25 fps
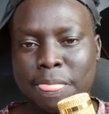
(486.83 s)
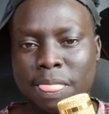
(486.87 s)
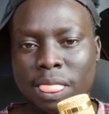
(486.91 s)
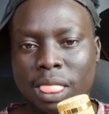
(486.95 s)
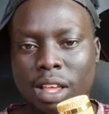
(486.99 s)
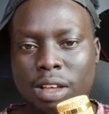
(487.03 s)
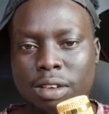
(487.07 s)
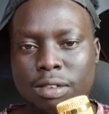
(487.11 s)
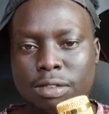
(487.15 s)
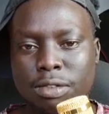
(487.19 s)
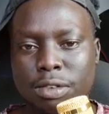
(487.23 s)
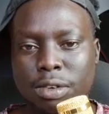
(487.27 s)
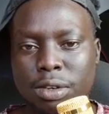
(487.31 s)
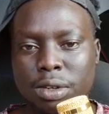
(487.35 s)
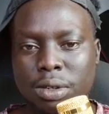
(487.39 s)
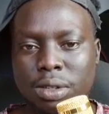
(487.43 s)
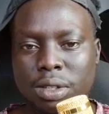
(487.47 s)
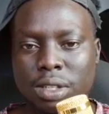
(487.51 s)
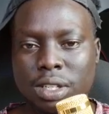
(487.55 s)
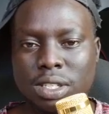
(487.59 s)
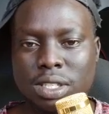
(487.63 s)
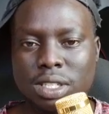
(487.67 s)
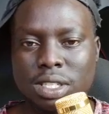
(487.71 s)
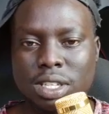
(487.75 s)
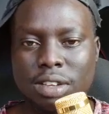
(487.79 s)
for
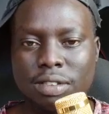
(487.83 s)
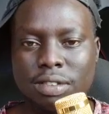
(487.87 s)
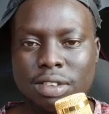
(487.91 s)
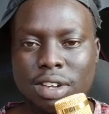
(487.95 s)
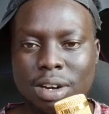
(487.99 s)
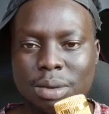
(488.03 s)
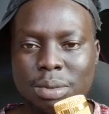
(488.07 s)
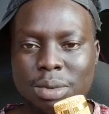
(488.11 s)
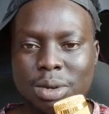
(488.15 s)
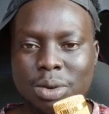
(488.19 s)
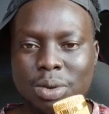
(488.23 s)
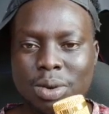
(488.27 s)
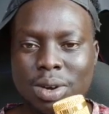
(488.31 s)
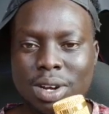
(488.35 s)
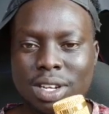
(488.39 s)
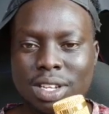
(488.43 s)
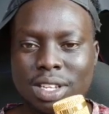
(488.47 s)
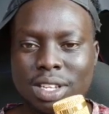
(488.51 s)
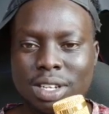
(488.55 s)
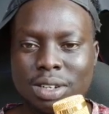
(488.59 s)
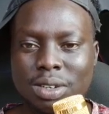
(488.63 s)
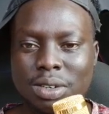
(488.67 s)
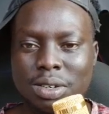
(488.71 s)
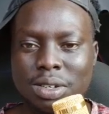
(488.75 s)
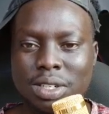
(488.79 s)
the stuff that I've been
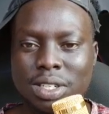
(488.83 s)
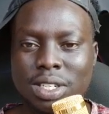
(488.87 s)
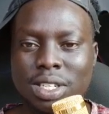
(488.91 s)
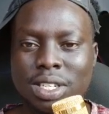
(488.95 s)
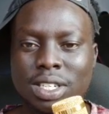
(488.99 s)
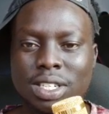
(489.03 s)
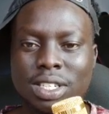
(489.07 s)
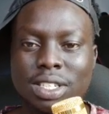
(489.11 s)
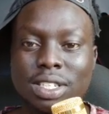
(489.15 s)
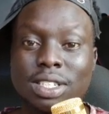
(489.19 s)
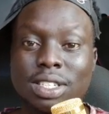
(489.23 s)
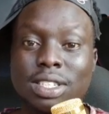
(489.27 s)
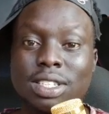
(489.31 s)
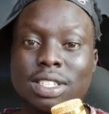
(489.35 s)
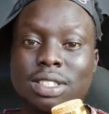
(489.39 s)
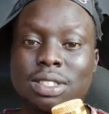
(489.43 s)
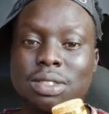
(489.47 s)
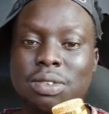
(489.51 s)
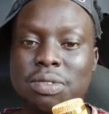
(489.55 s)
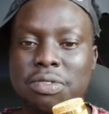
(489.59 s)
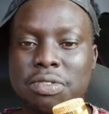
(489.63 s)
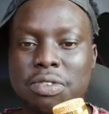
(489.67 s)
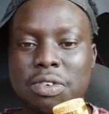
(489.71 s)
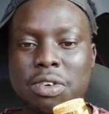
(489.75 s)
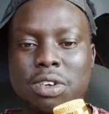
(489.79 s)
working on. It is a
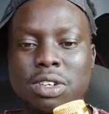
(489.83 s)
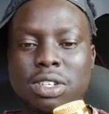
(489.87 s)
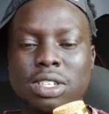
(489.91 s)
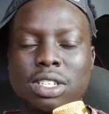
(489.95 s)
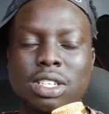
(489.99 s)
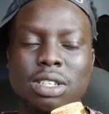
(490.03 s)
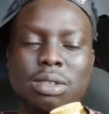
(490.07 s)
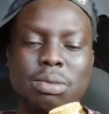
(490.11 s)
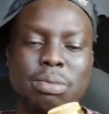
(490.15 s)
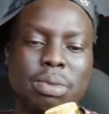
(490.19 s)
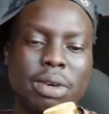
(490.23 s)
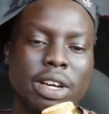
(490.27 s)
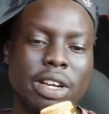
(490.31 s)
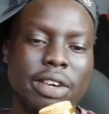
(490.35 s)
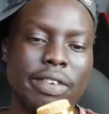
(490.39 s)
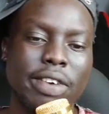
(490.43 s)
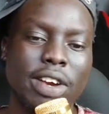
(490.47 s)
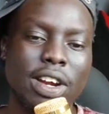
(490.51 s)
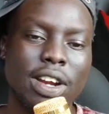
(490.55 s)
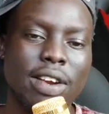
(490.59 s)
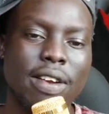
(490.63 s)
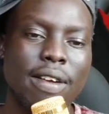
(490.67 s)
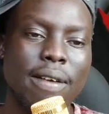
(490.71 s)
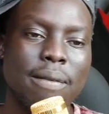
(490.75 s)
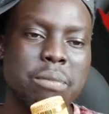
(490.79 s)
front end part,
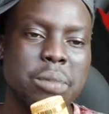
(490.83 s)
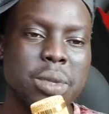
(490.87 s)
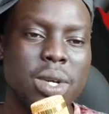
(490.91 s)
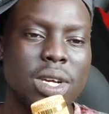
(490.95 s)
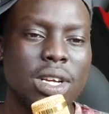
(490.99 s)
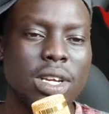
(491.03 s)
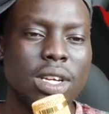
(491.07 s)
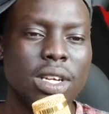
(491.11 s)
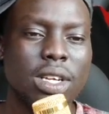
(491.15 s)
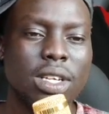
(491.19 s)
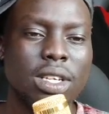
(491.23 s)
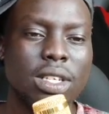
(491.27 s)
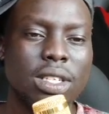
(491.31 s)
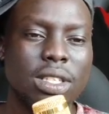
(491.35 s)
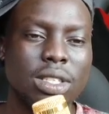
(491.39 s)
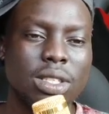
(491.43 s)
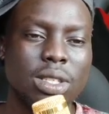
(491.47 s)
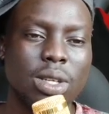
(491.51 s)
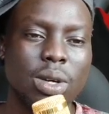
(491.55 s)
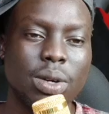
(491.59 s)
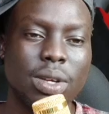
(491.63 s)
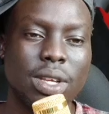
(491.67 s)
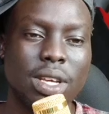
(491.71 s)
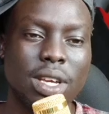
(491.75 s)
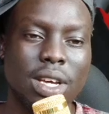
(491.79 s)
right?
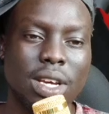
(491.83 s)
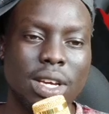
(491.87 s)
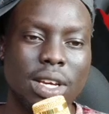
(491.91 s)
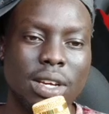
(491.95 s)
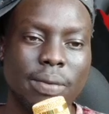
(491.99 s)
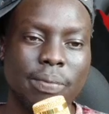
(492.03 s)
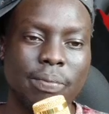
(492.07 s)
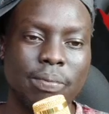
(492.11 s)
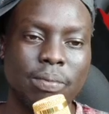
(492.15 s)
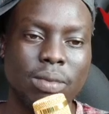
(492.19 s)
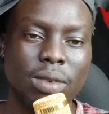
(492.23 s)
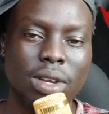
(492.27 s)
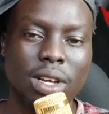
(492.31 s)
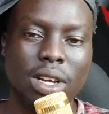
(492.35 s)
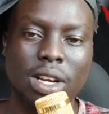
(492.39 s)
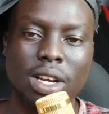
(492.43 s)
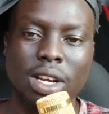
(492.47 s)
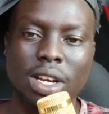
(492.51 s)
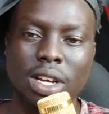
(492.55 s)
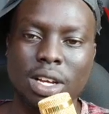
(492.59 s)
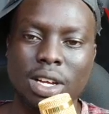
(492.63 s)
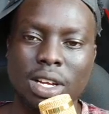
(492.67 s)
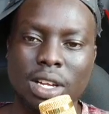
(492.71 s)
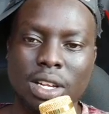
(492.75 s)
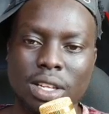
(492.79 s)
So yeah,
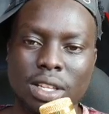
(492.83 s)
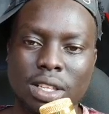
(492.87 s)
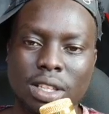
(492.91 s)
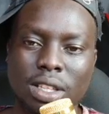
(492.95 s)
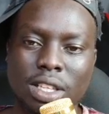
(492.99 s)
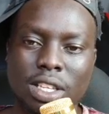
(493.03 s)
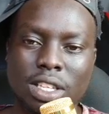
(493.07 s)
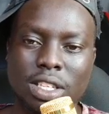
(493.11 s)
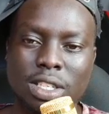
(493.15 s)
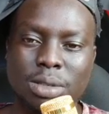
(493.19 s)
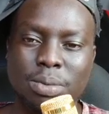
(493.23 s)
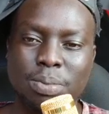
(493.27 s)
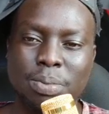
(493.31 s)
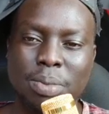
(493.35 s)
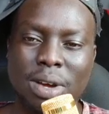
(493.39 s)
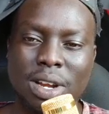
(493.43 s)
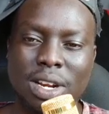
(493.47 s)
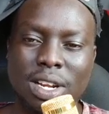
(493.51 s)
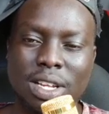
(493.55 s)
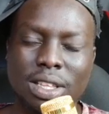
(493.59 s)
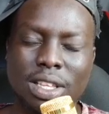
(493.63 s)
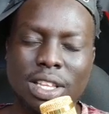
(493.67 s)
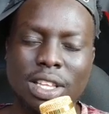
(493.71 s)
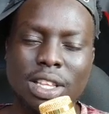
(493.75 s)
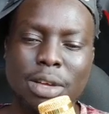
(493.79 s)
this part,
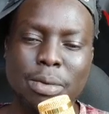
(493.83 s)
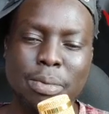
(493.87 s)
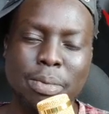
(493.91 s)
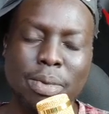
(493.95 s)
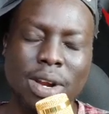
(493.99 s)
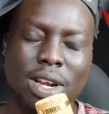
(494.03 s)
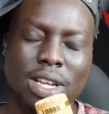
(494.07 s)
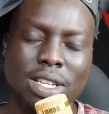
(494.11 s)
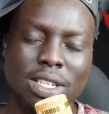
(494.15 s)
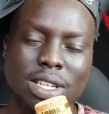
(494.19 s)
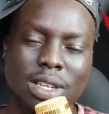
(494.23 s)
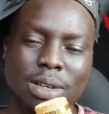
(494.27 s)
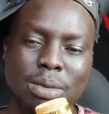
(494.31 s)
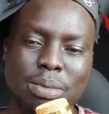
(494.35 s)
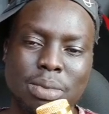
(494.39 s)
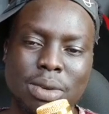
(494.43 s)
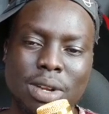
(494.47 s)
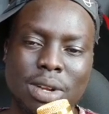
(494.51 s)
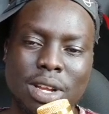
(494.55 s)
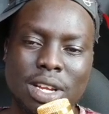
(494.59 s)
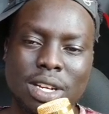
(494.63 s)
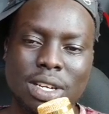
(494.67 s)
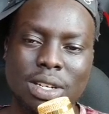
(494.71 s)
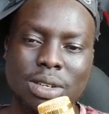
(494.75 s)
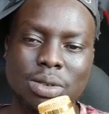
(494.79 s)
I think the pricing
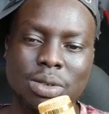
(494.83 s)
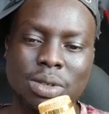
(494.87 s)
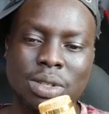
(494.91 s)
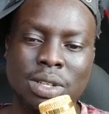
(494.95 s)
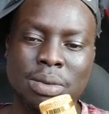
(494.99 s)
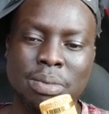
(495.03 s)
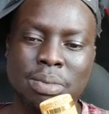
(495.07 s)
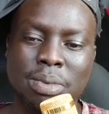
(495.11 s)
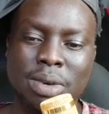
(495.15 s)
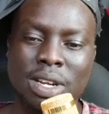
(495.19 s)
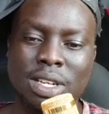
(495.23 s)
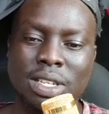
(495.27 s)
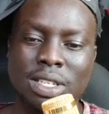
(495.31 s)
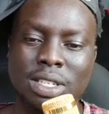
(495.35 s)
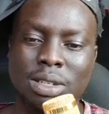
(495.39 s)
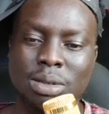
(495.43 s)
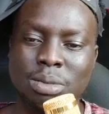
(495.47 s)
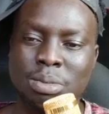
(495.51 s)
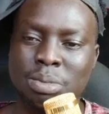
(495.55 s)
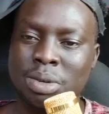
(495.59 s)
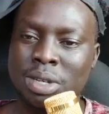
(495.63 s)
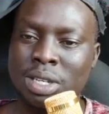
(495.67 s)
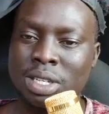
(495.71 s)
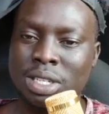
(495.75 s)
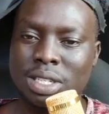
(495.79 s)
plan or the pricing
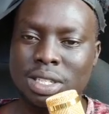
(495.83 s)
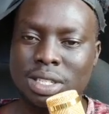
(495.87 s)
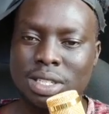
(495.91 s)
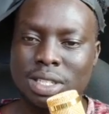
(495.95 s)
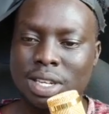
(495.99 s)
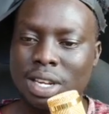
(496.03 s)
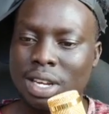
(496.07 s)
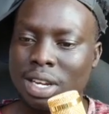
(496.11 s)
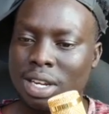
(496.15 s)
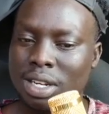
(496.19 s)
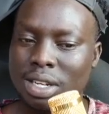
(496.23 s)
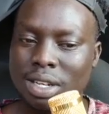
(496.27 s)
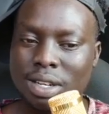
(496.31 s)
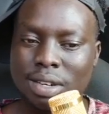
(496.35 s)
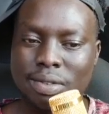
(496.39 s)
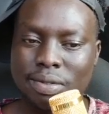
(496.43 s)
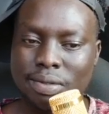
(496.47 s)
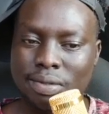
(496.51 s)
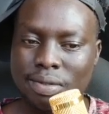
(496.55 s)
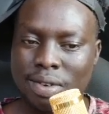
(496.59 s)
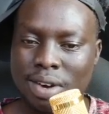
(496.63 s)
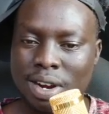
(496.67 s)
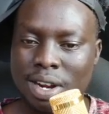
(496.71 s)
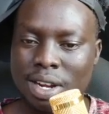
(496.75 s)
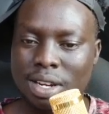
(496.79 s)
page is done,
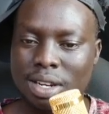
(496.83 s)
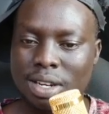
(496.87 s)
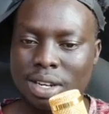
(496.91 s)
right?